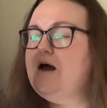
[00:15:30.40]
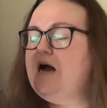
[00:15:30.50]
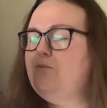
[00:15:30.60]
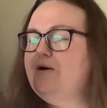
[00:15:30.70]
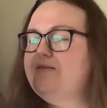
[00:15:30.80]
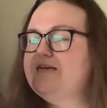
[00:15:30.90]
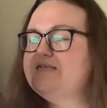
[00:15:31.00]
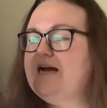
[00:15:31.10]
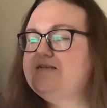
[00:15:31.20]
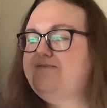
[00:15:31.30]
And when they
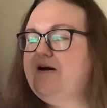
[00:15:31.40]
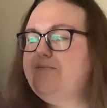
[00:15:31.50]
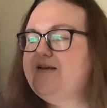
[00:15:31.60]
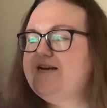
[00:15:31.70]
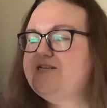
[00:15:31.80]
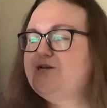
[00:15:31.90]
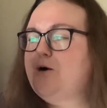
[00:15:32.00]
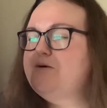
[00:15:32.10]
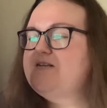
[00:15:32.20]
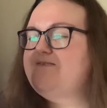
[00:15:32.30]
start a family,
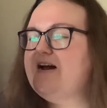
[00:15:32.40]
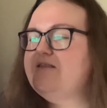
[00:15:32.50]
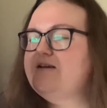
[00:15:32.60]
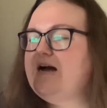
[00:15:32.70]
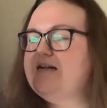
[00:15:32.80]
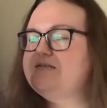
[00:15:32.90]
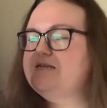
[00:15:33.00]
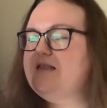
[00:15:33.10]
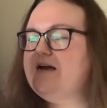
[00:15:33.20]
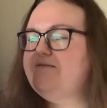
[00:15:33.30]
Thomas finally has the
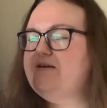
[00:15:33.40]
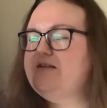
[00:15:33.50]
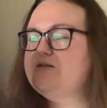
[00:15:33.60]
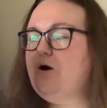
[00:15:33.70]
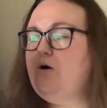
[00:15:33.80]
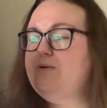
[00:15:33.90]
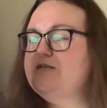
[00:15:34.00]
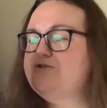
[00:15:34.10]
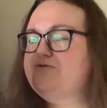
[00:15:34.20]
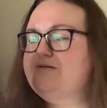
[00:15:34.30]
life he's
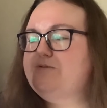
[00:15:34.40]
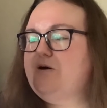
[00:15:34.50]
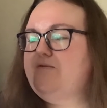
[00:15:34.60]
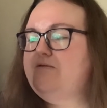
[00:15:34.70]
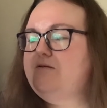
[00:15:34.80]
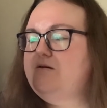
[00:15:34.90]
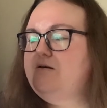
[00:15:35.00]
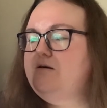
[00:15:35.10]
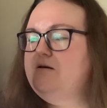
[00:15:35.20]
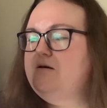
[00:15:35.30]
always dreamed of.
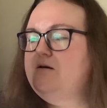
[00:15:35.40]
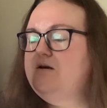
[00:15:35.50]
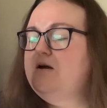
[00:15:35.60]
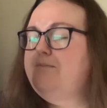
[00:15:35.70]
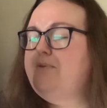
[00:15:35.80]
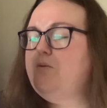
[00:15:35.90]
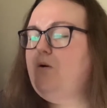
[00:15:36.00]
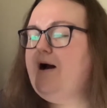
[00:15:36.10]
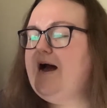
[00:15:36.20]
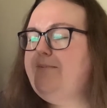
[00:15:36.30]
But
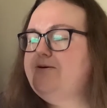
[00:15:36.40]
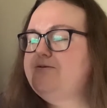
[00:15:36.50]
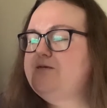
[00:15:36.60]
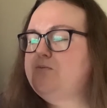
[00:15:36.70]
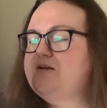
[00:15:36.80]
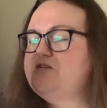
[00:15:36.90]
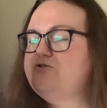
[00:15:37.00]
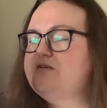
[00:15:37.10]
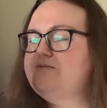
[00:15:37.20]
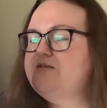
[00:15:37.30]
what happens when
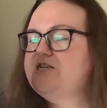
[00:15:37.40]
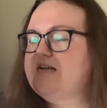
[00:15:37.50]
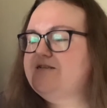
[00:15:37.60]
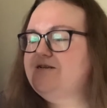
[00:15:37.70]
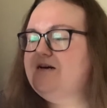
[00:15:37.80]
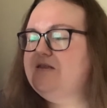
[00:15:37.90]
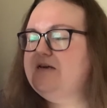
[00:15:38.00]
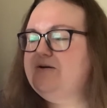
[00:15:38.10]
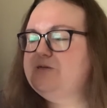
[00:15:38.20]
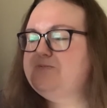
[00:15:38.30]
dreams shatter and
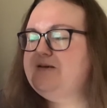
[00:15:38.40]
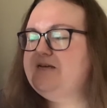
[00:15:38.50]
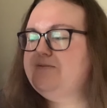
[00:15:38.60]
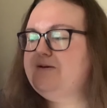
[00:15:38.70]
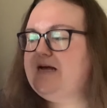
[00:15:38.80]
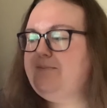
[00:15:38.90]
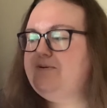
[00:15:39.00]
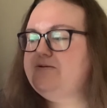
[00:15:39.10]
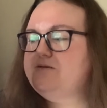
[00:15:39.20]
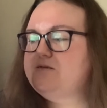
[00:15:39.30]
the unspeakable
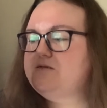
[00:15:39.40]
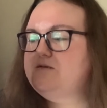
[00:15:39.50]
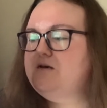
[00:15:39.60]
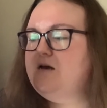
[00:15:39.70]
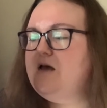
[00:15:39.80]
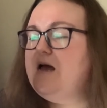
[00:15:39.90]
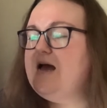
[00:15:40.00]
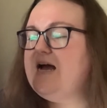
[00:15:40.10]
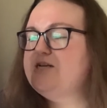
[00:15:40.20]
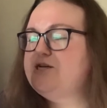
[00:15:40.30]
happens?
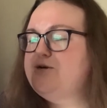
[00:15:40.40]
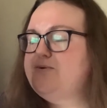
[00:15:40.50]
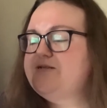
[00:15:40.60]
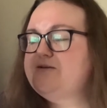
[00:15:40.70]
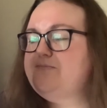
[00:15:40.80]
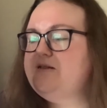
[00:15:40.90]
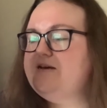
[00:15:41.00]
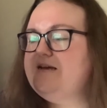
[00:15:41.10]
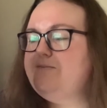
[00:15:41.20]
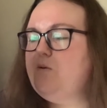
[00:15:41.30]
And who is to
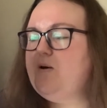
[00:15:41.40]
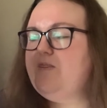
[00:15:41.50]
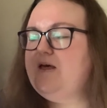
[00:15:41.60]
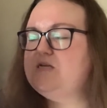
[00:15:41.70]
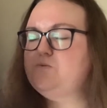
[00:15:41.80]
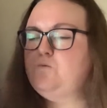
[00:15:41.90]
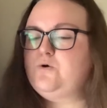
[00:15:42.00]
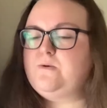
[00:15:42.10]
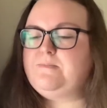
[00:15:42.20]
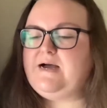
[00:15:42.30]
blame when there's
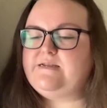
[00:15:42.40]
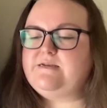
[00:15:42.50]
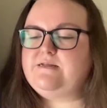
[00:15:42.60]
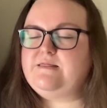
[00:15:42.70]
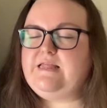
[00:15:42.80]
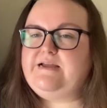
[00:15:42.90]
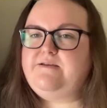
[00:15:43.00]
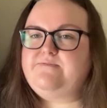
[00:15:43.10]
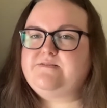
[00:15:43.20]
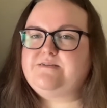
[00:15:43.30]
one man
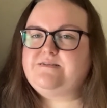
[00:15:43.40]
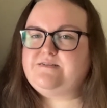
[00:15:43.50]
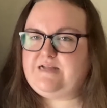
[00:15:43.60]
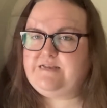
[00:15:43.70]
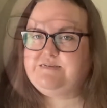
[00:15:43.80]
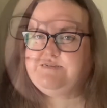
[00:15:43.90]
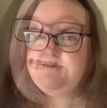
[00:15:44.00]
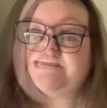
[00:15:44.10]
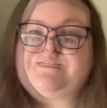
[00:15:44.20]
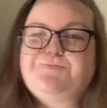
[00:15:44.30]
left standing? The
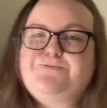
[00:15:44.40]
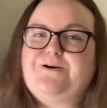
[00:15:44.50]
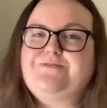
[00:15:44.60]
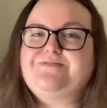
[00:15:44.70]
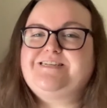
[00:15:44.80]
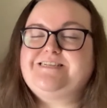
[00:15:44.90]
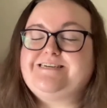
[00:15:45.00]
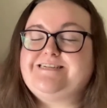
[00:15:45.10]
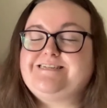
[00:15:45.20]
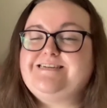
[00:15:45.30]
next book on this
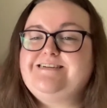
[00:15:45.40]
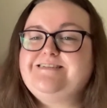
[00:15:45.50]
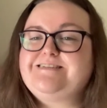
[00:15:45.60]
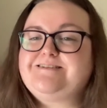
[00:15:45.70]
list is